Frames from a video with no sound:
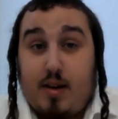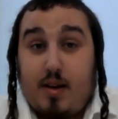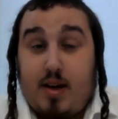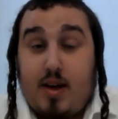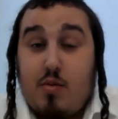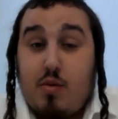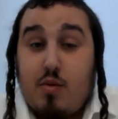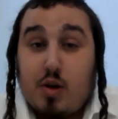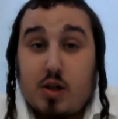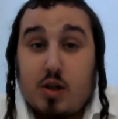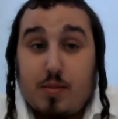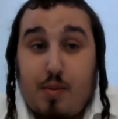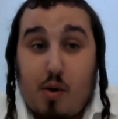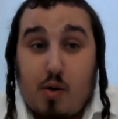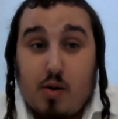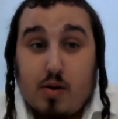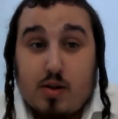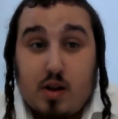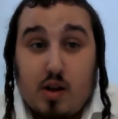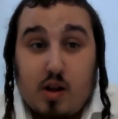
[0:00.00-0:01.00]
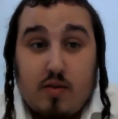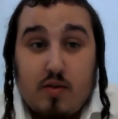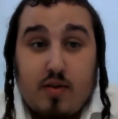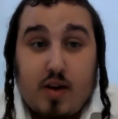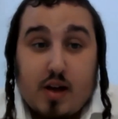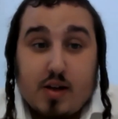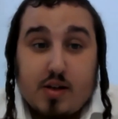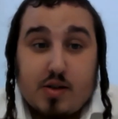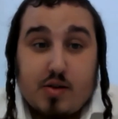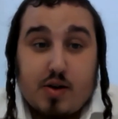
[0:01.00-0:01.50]
He was supposed to leave
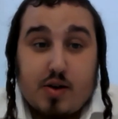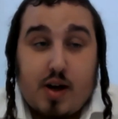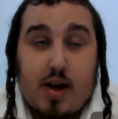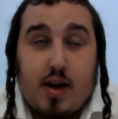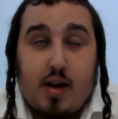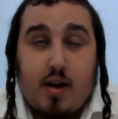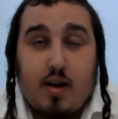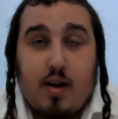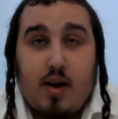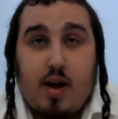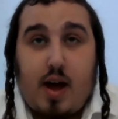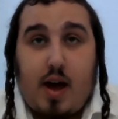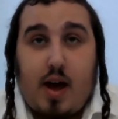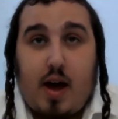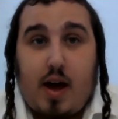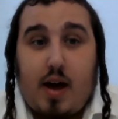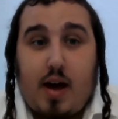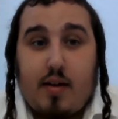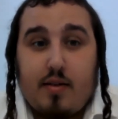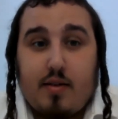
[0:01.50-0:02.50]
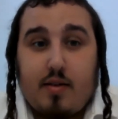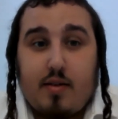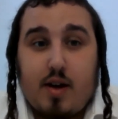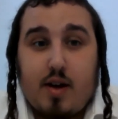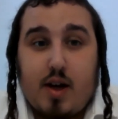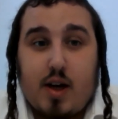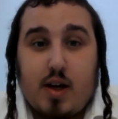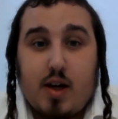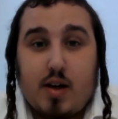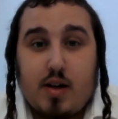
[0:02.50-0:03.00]
yesterday, and
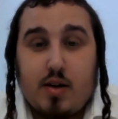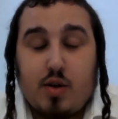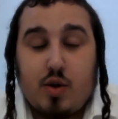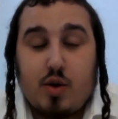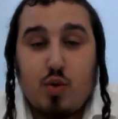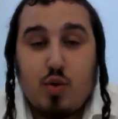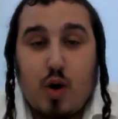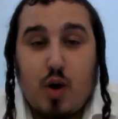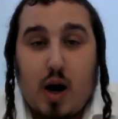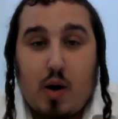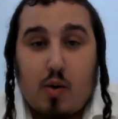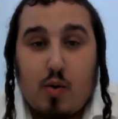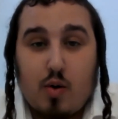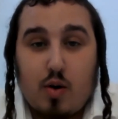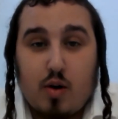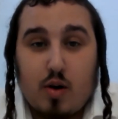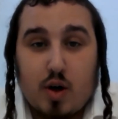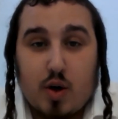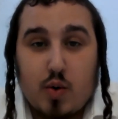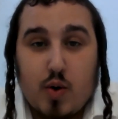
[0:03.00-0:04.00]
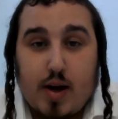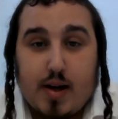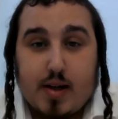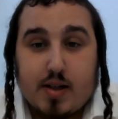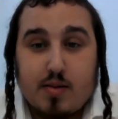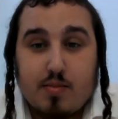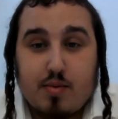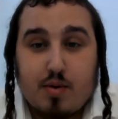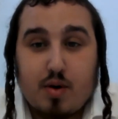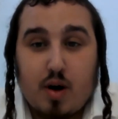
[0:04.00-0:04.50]
to our great
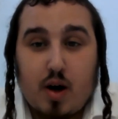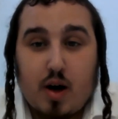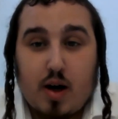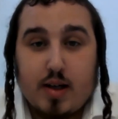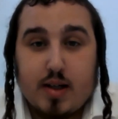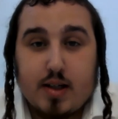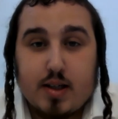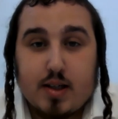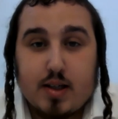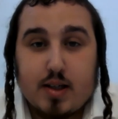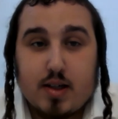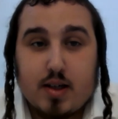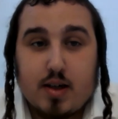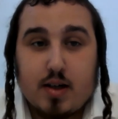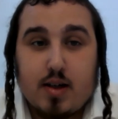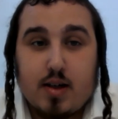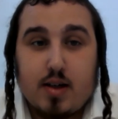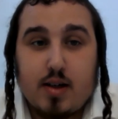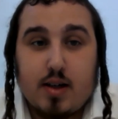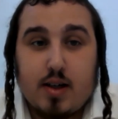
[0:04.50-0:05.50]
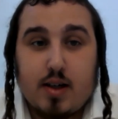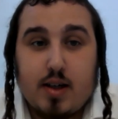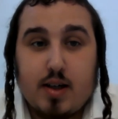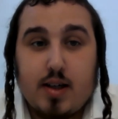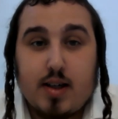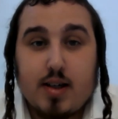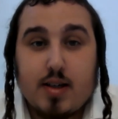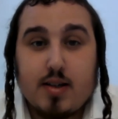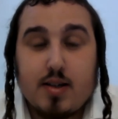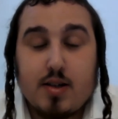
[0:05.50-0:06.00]
surprise,
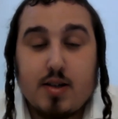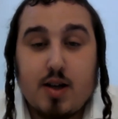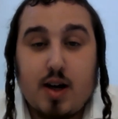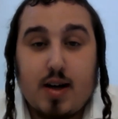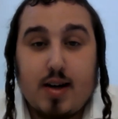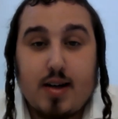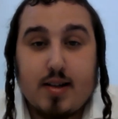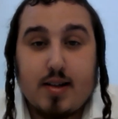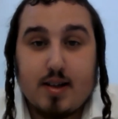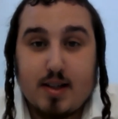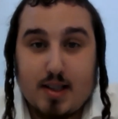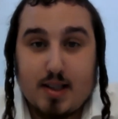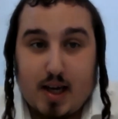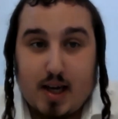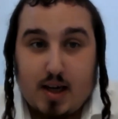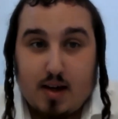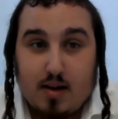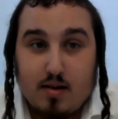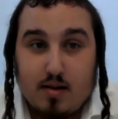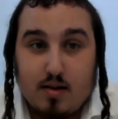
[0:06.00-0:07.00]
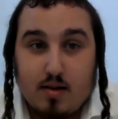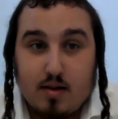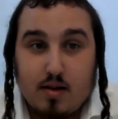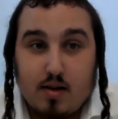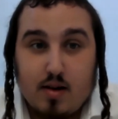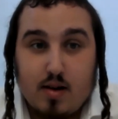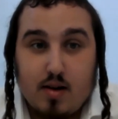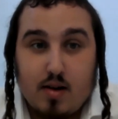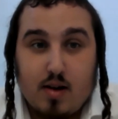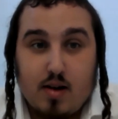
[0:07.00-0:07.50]
he has decided to stay,
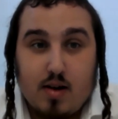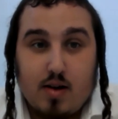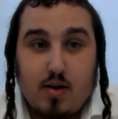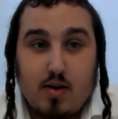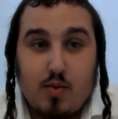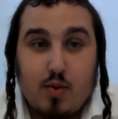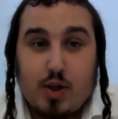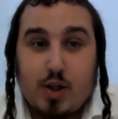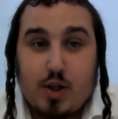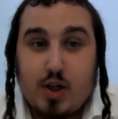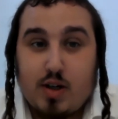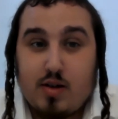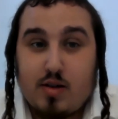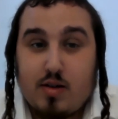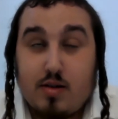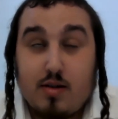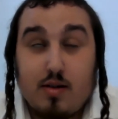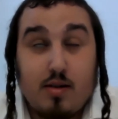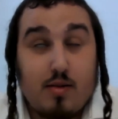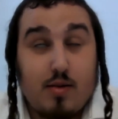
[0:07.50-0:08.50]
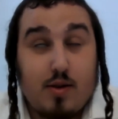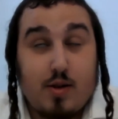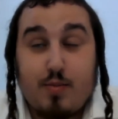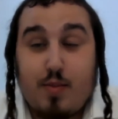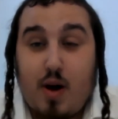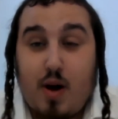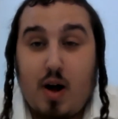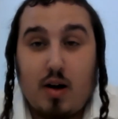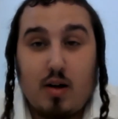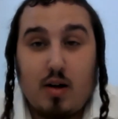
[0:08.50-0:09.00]
which
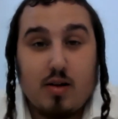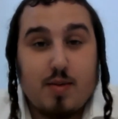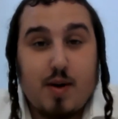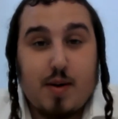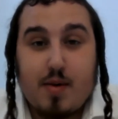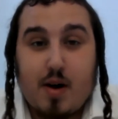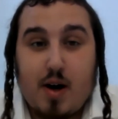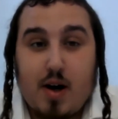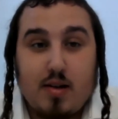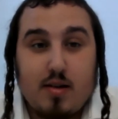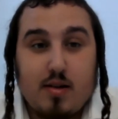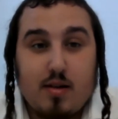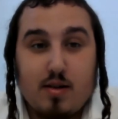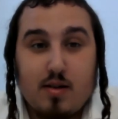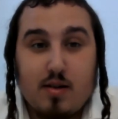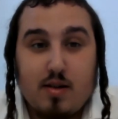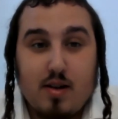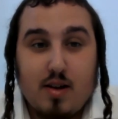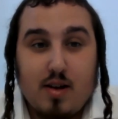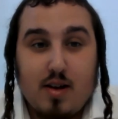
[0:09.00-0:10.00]
boggles my mind.